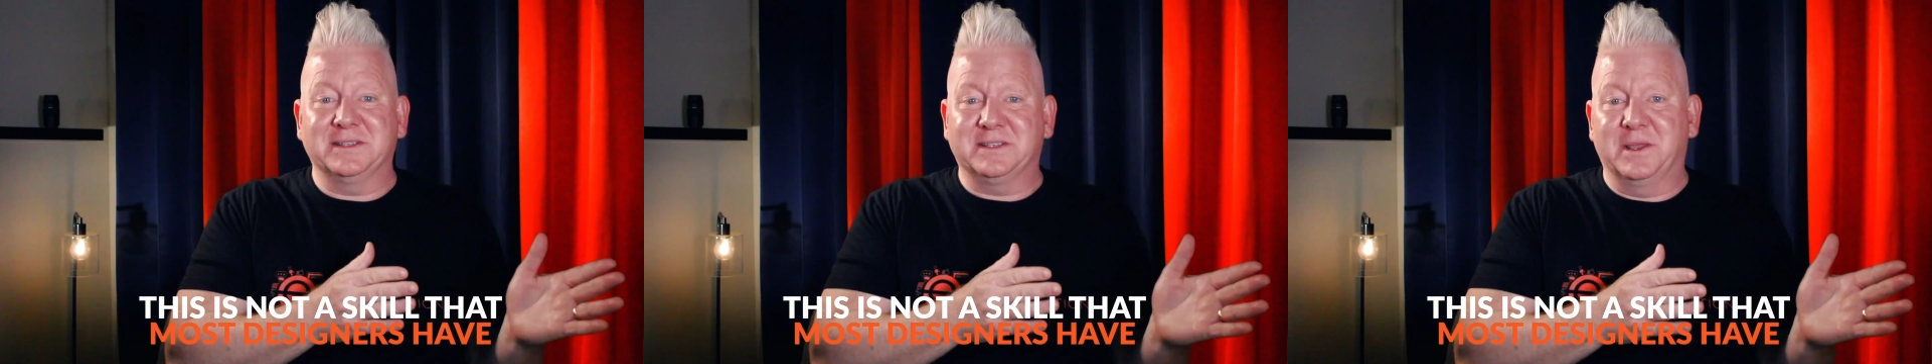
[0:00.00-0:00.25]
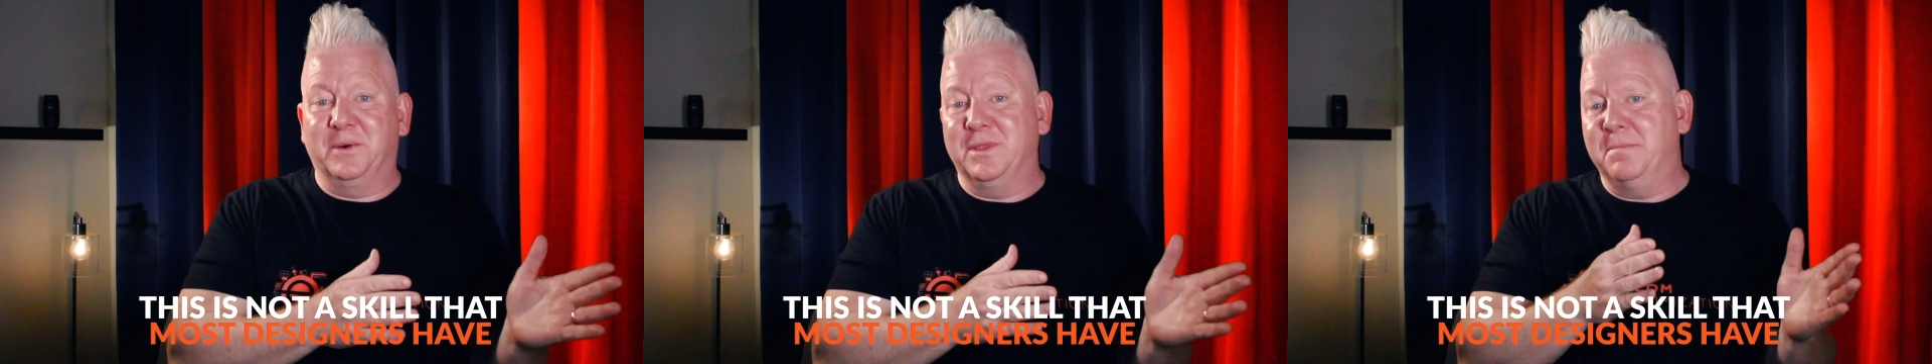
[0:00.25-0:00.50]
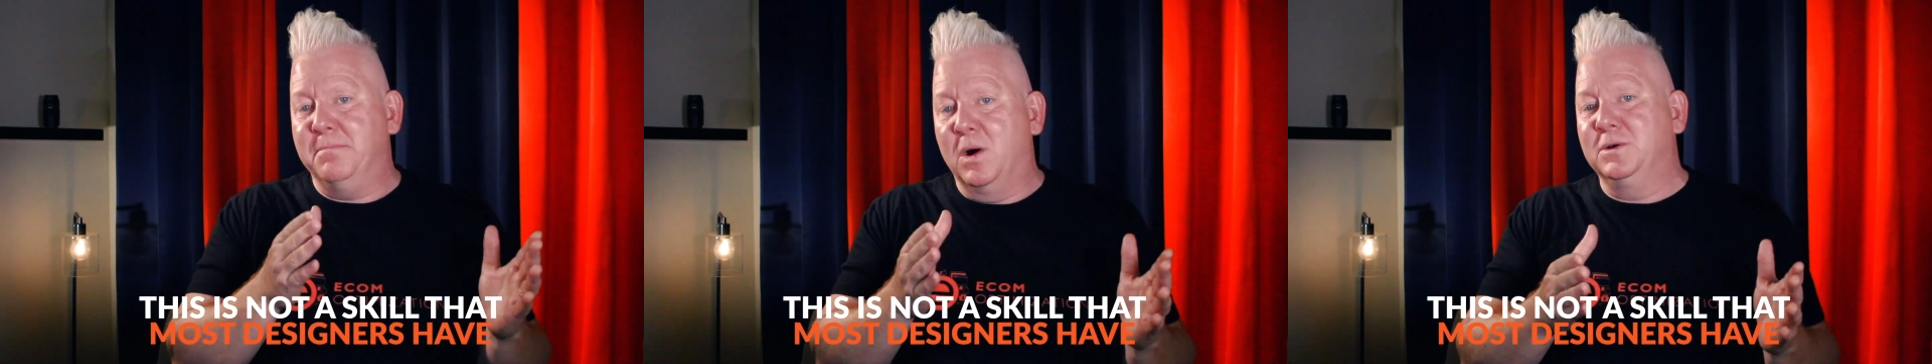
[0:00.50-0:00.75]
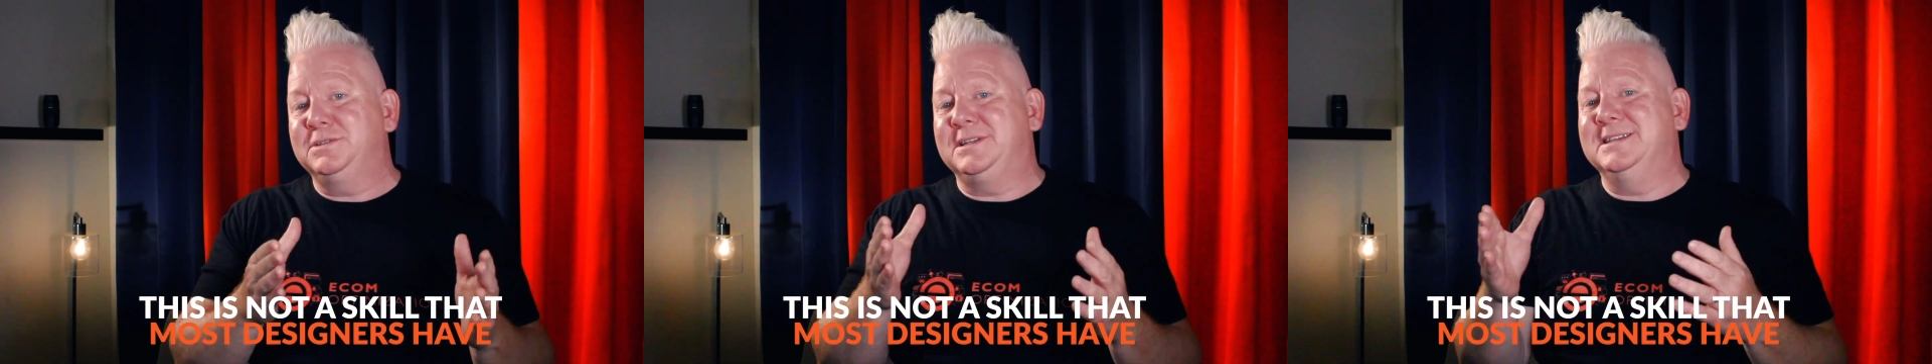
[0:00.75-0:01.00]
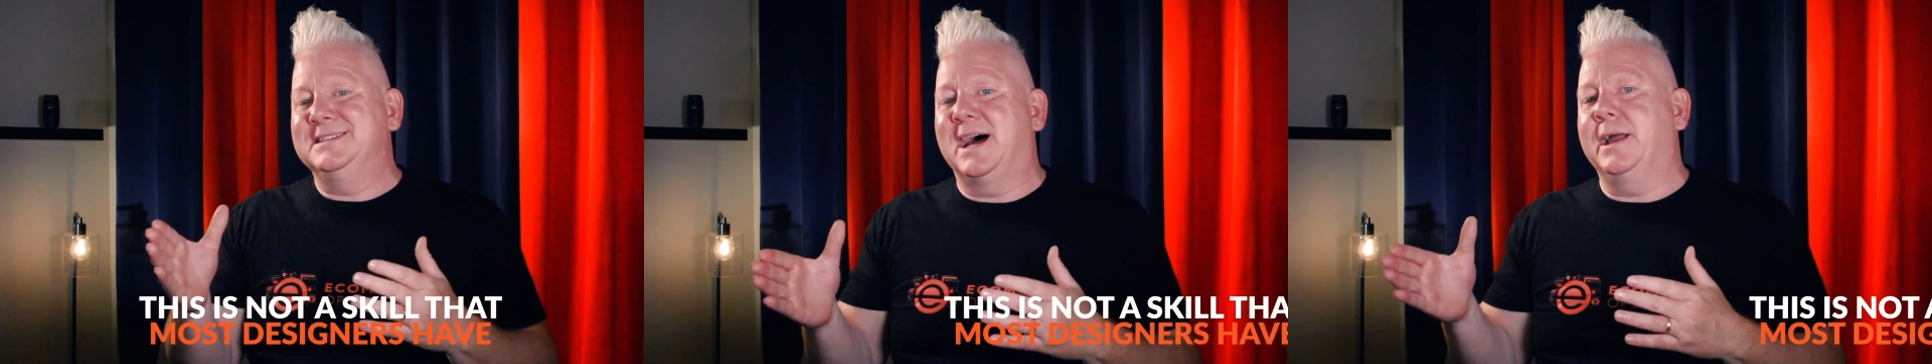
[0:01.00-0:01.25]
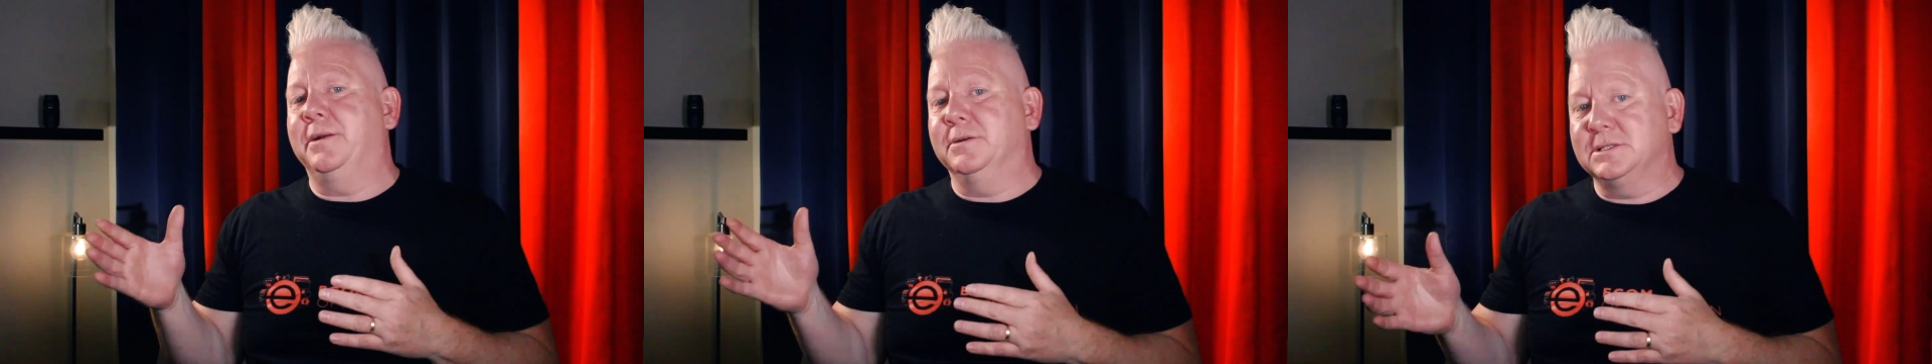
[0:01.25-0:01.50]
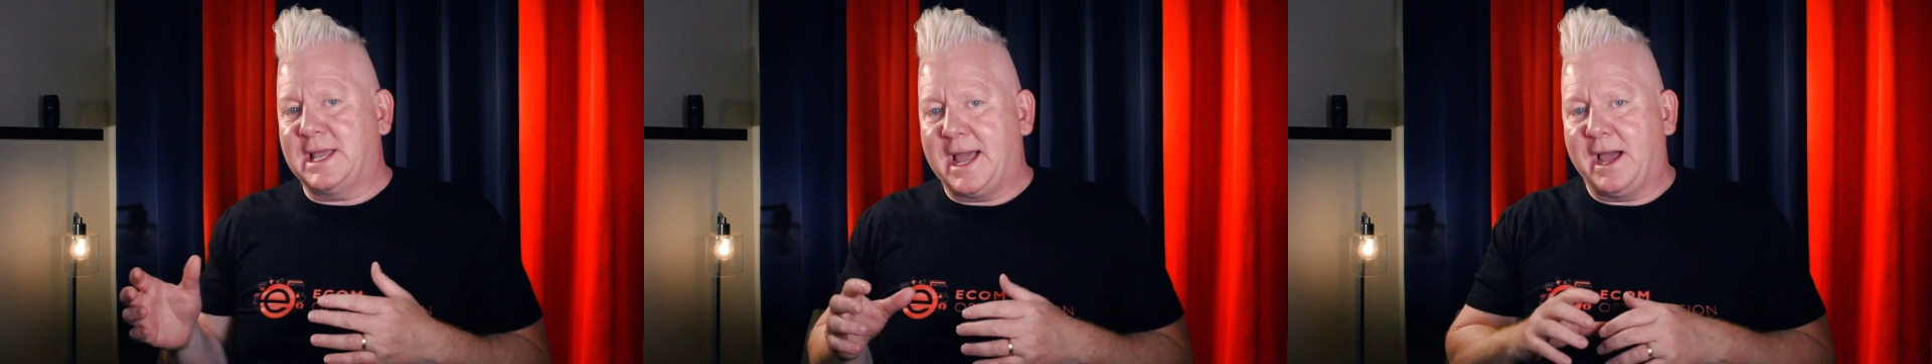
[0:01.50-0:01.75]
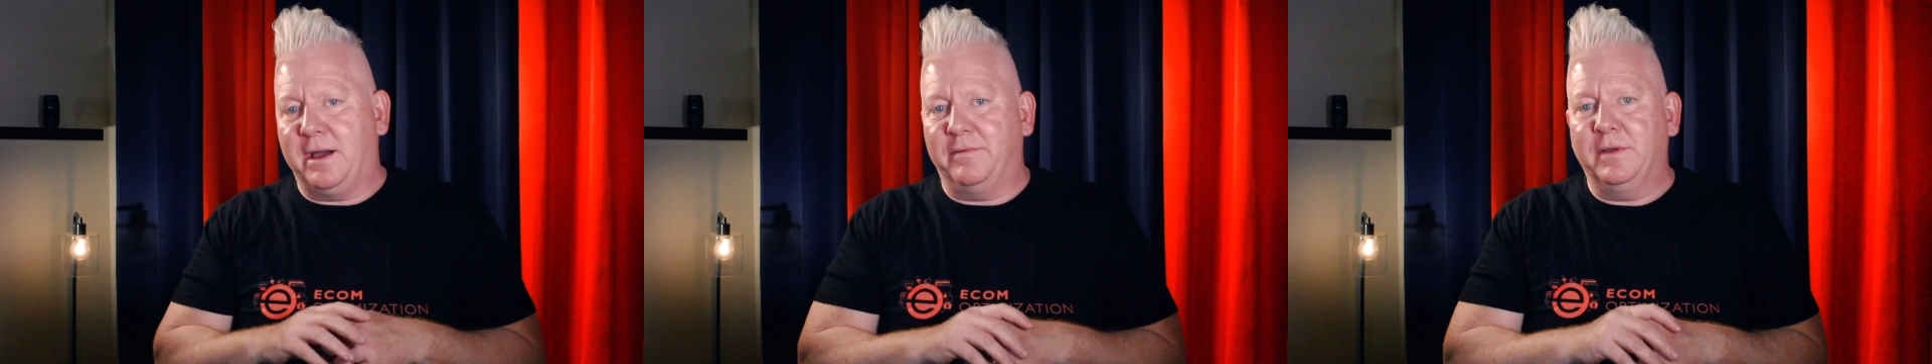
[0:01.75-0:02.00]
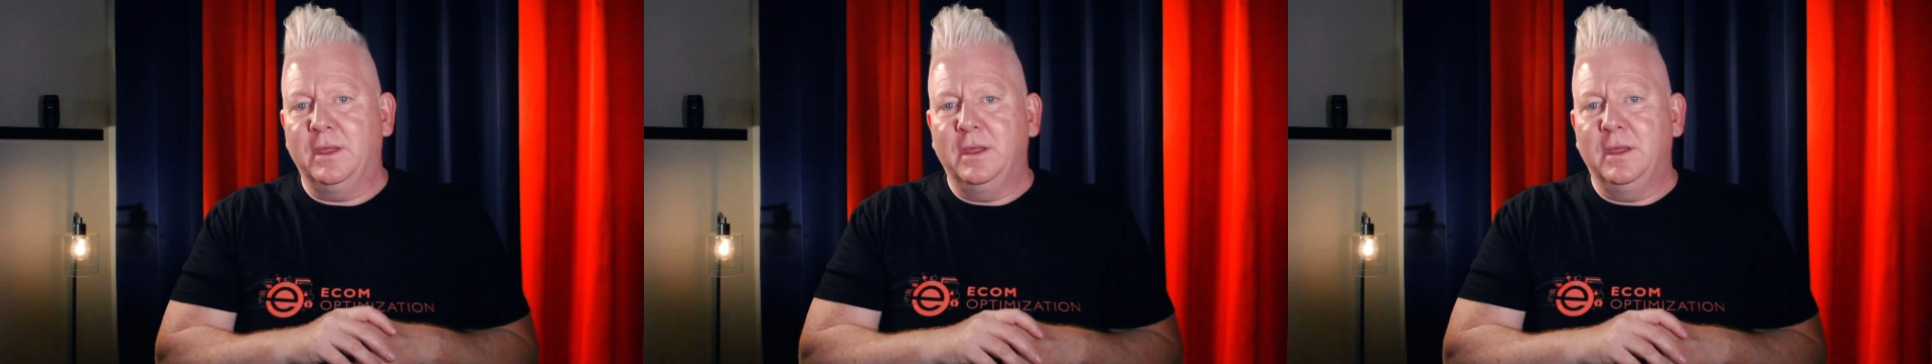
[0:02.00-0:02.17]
skill that most designers have.